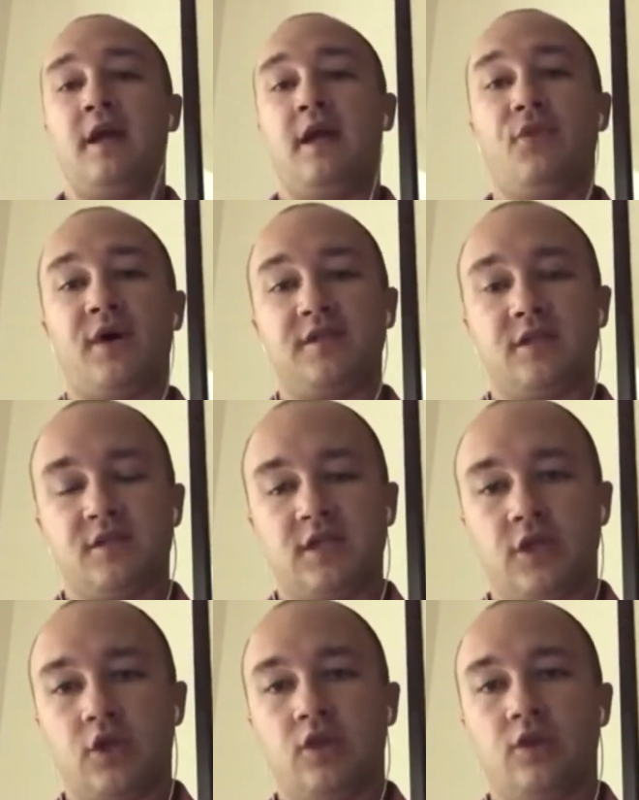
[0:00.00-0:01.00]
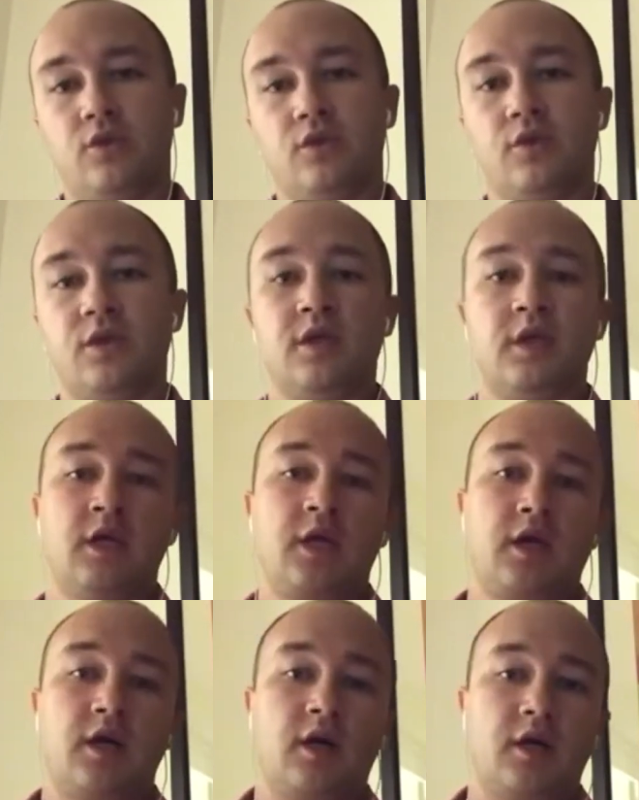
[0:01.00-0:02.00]
And that doesn't include
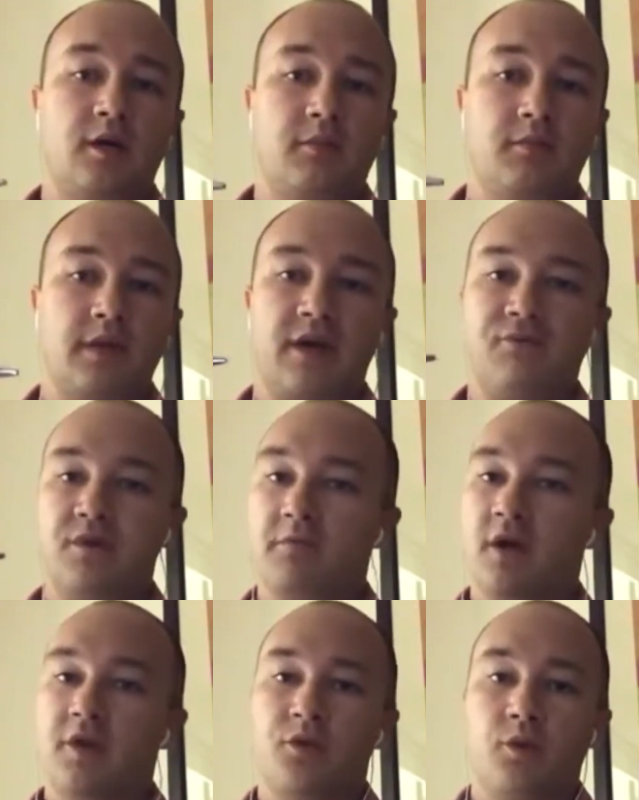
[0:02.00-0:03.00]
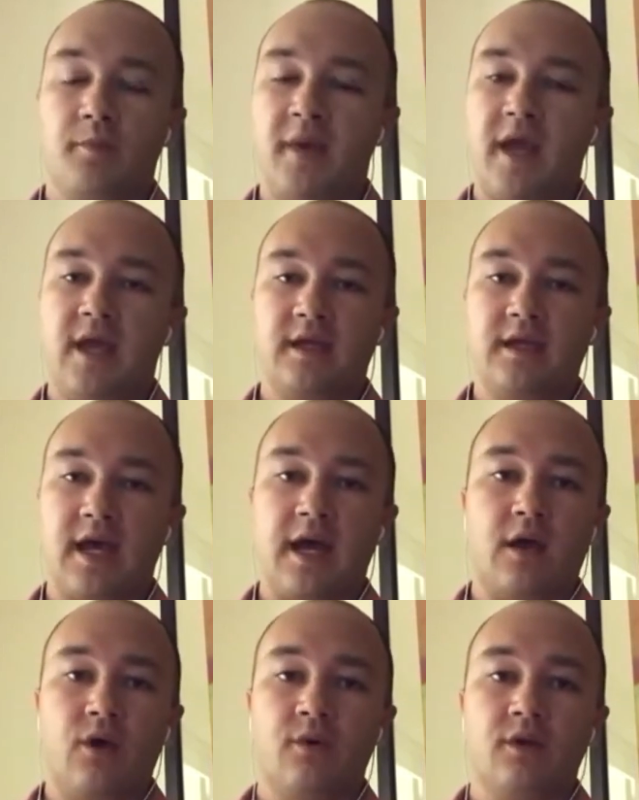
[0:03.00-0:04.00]
every month we're paying
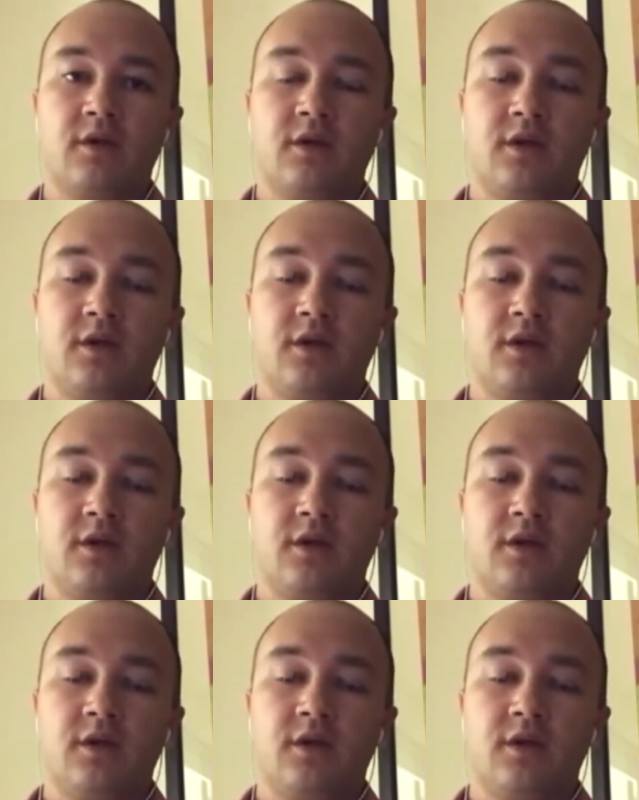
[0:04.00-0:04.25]
down,